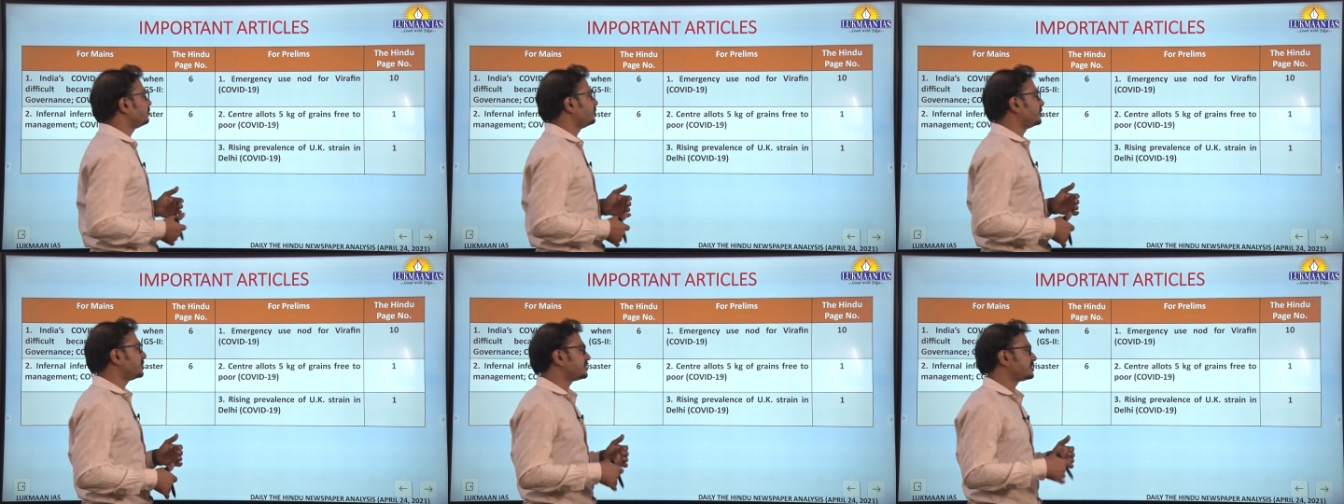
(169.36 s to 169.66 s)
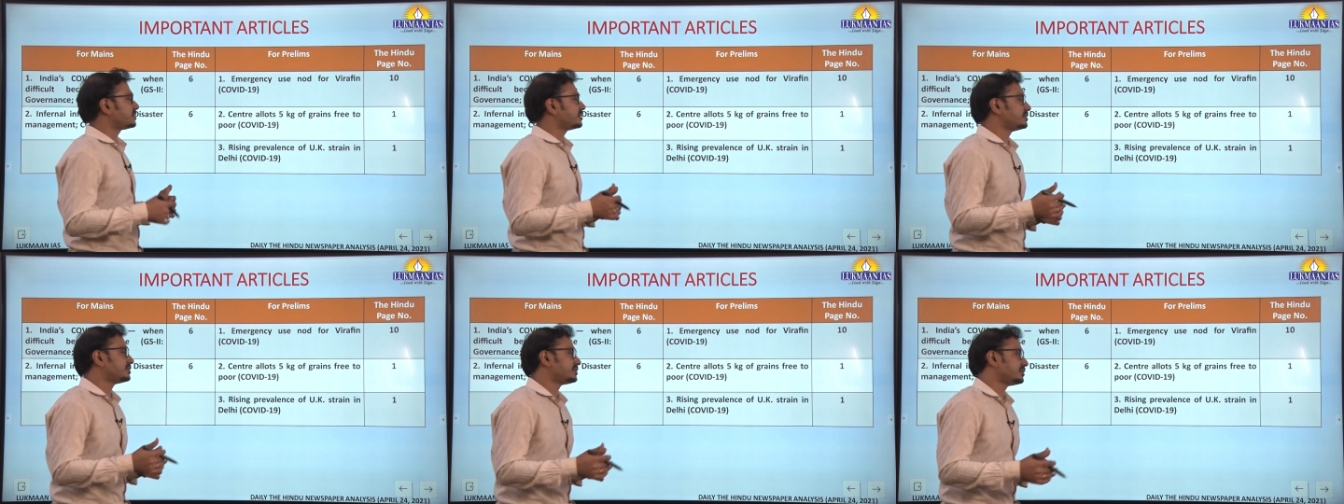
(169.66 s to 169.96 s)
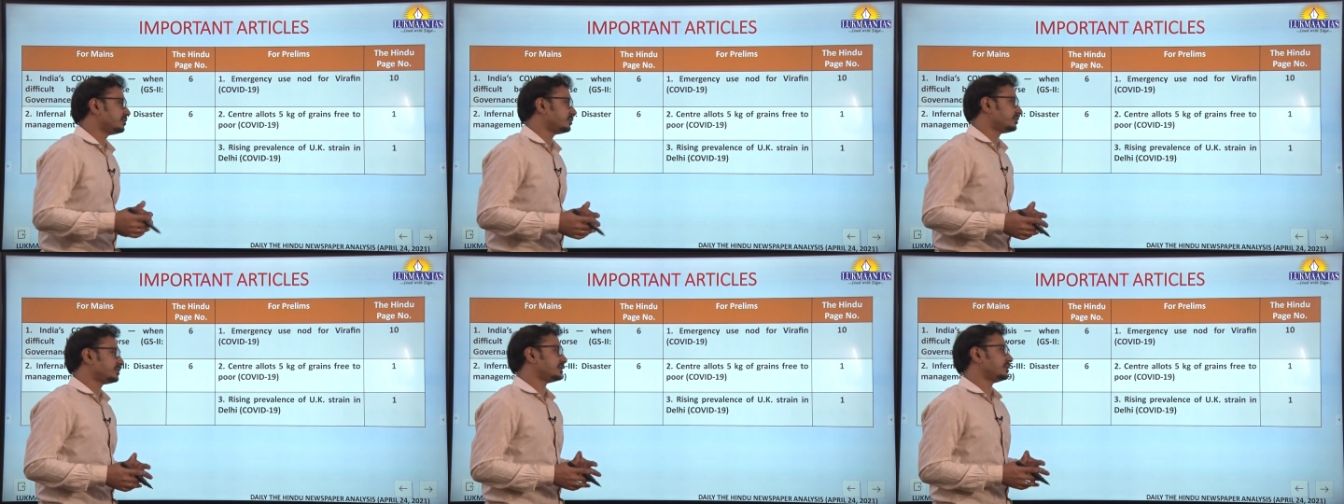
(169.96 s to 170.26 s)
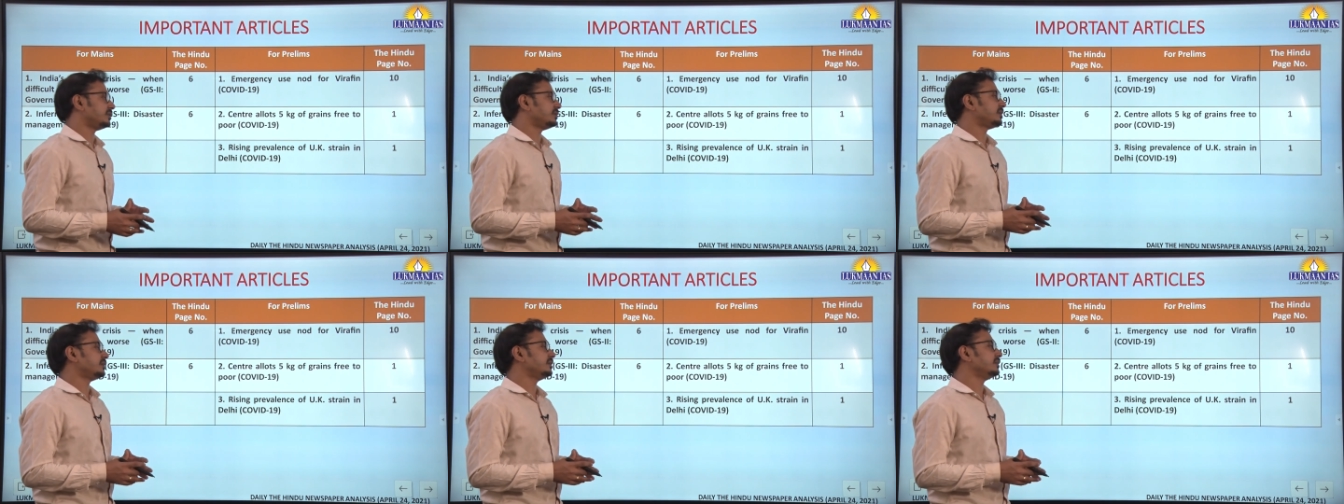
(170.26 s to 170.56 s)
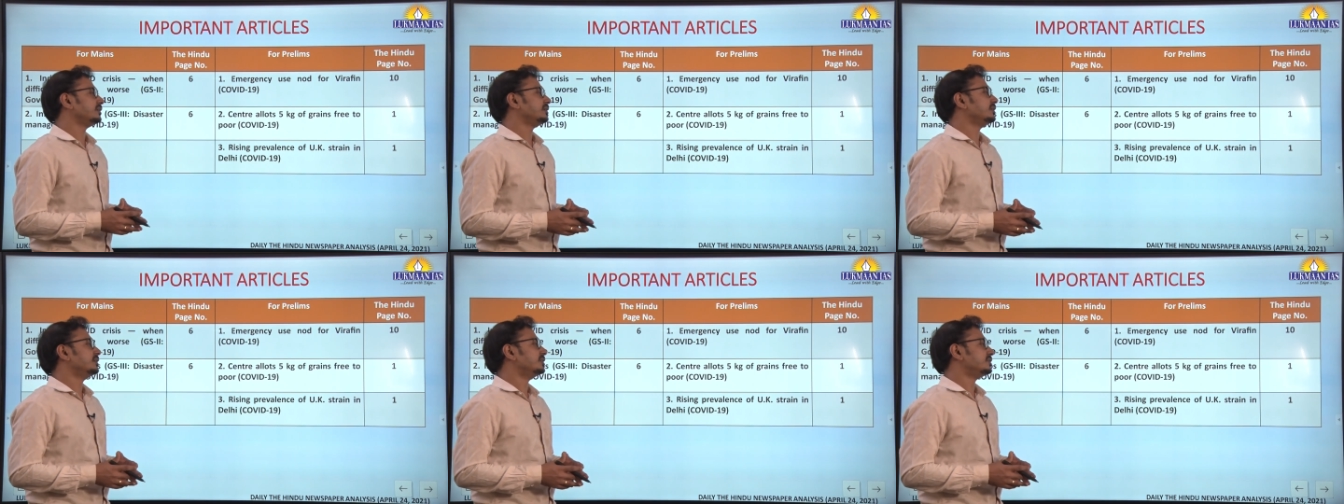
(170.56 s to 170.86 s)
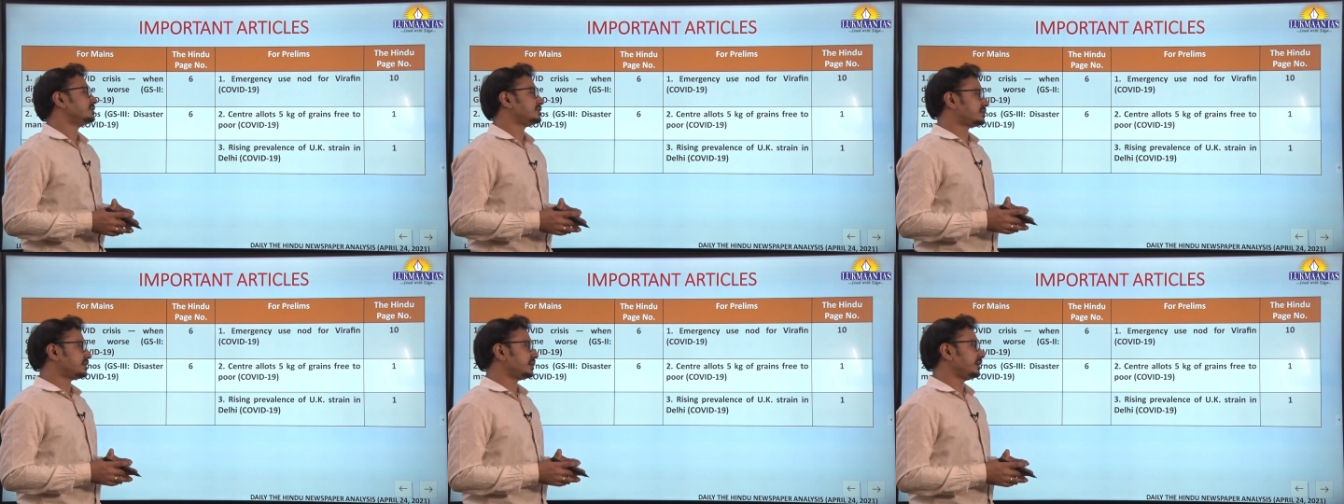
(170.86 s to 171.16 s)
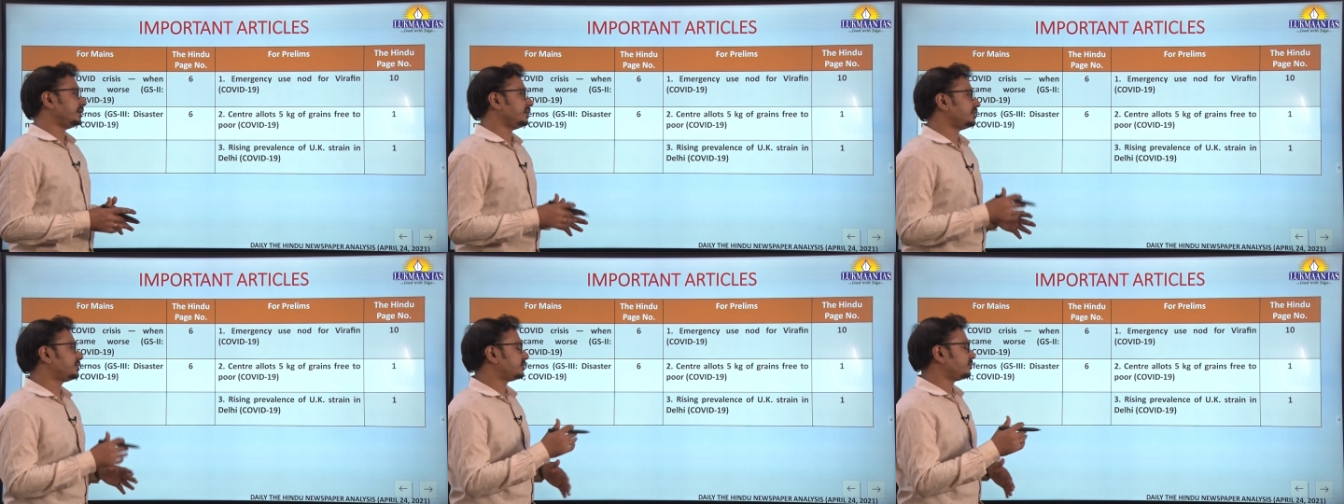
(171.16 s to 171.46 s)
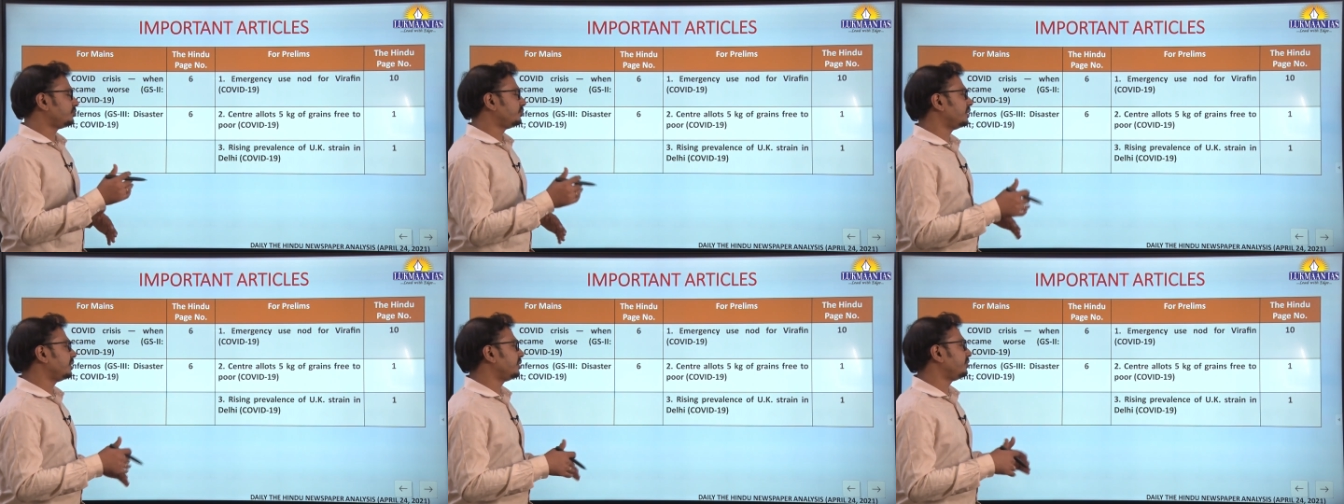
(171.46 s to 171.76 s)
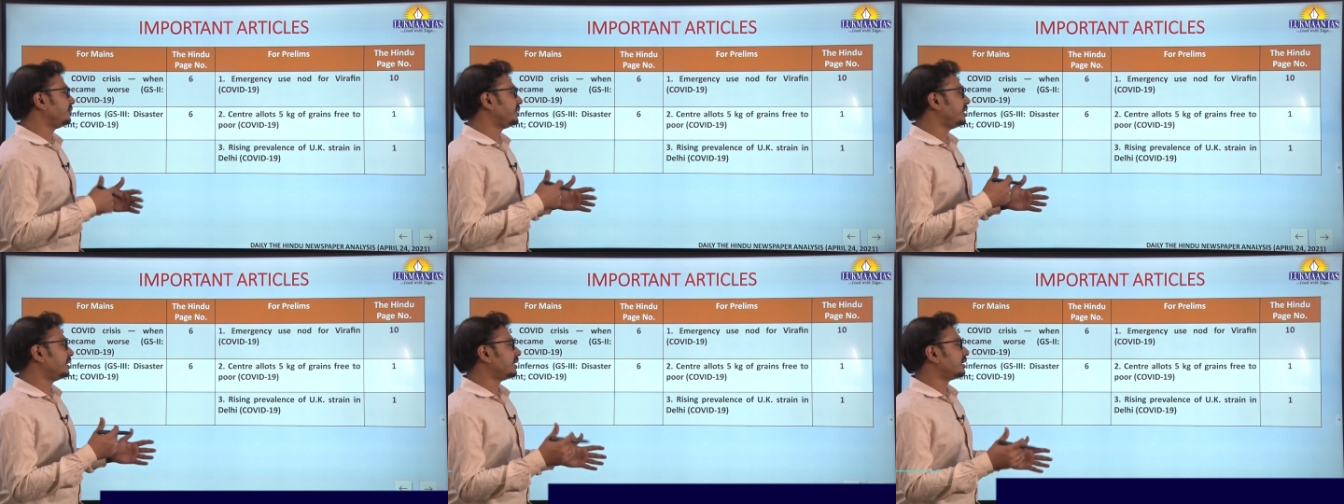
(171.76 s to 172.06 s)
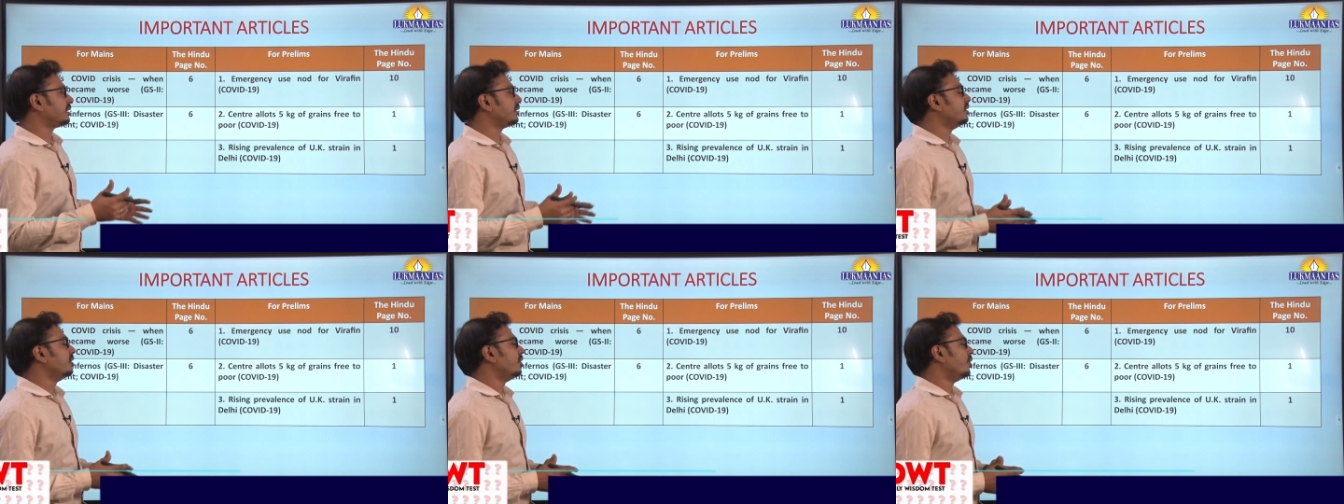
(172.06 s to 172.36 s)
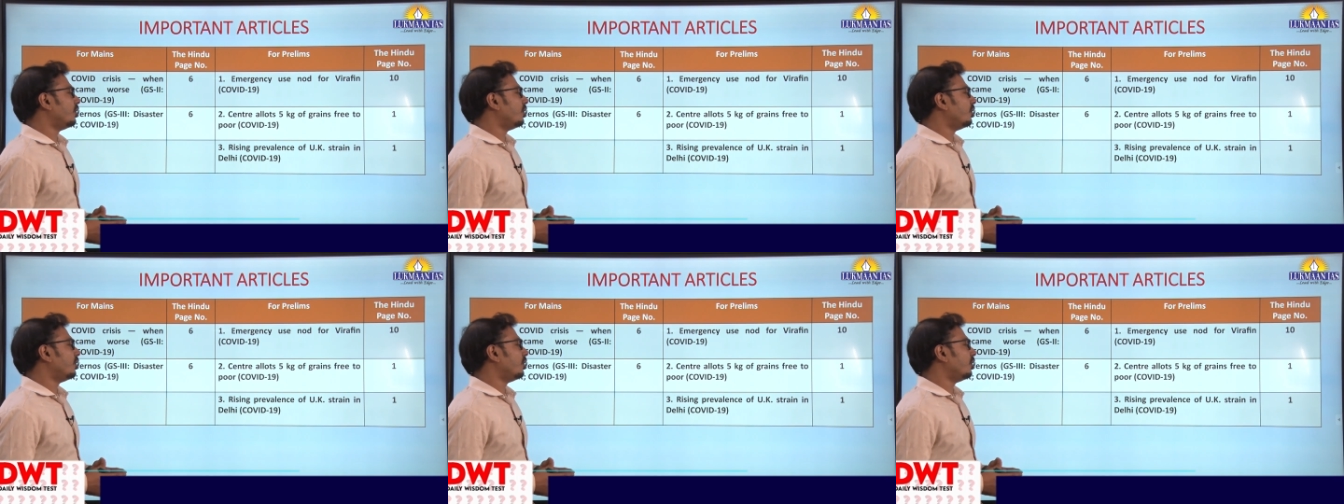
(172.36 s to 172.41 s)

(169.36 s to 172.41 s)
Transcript: Ministers of certain states where we are